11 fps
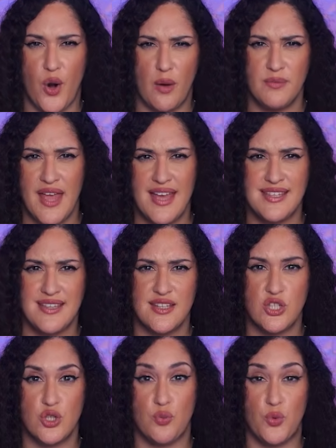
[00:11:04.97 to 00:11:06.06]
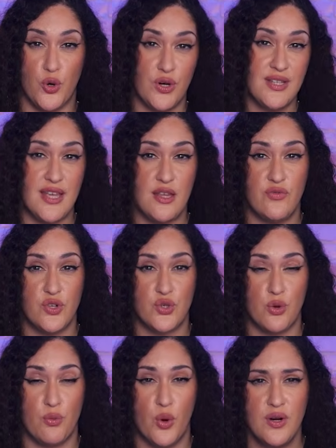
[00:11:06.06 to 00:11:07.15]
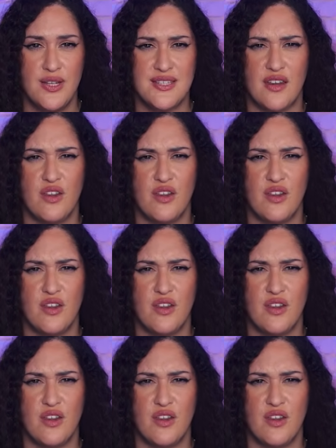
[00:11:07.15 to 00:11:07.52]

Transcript: prompt assets supporting Dataverse components,